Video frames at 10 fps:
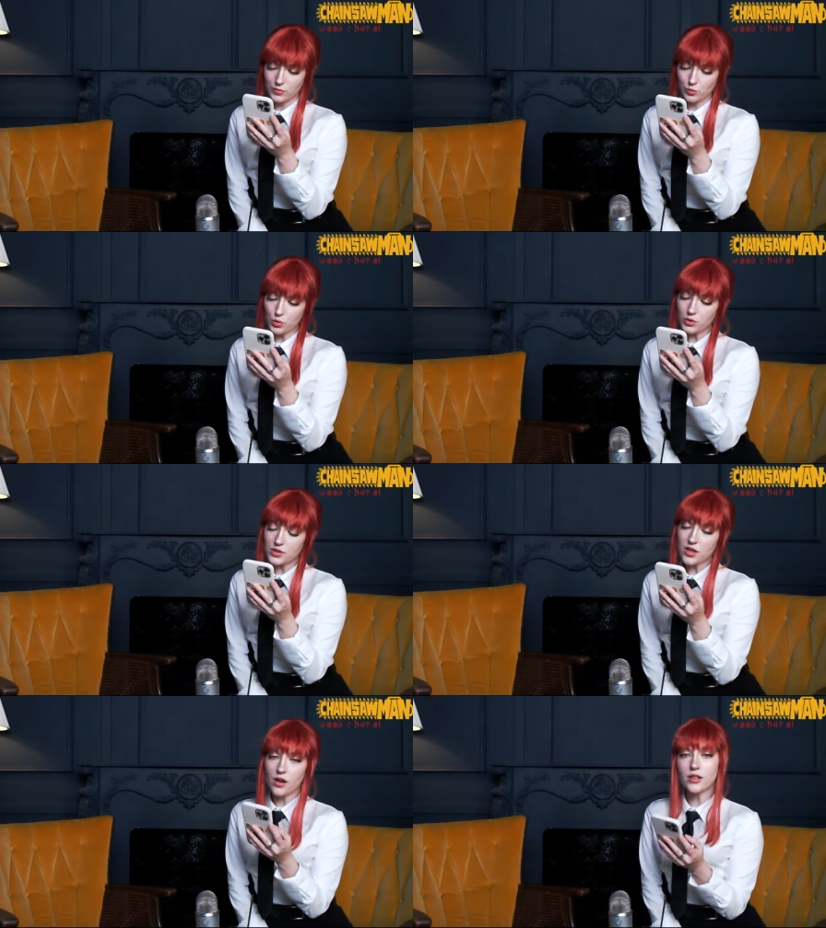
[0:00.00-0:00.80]

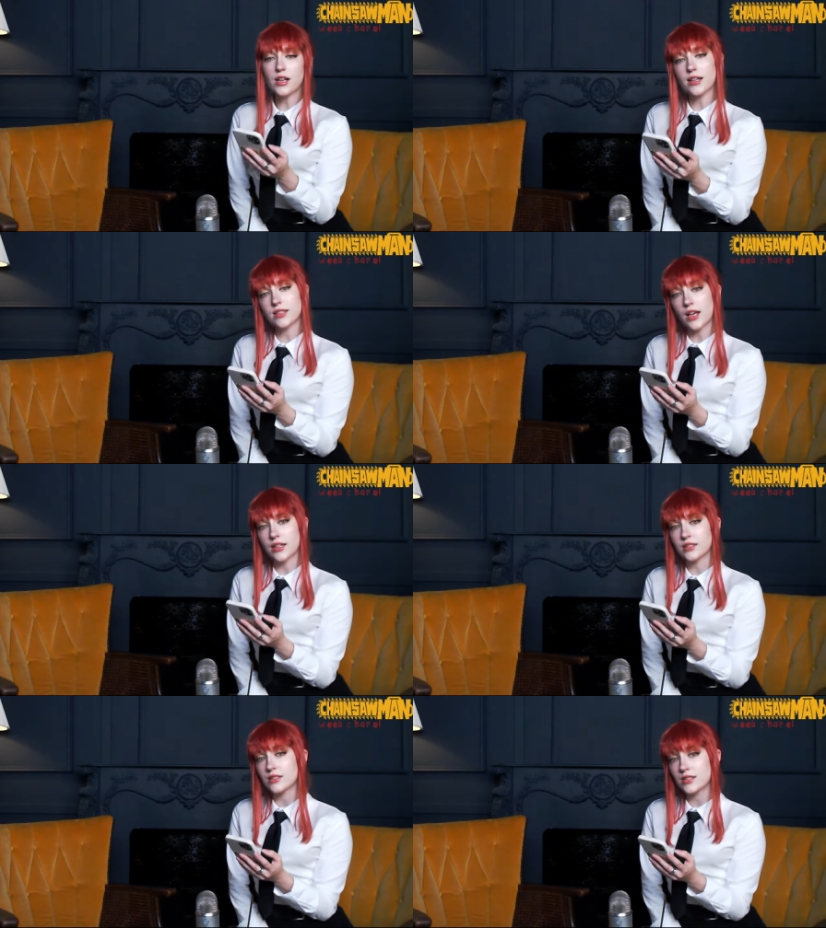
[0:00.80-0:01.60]
Rules are
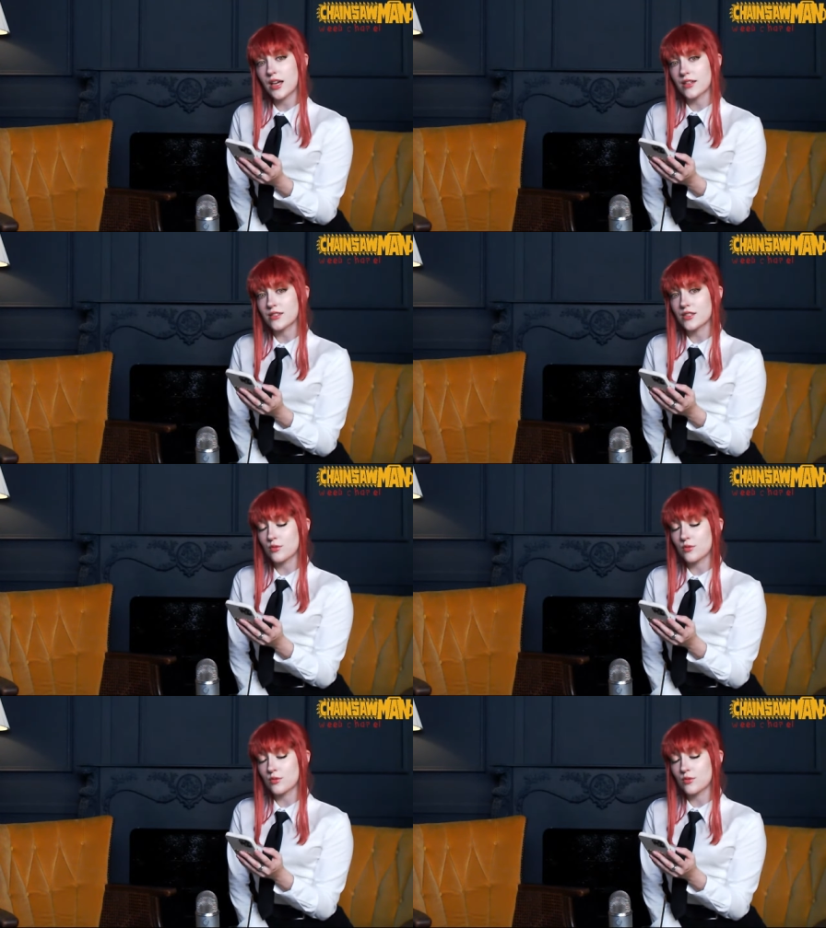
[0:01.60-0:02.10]
guidelines, yes.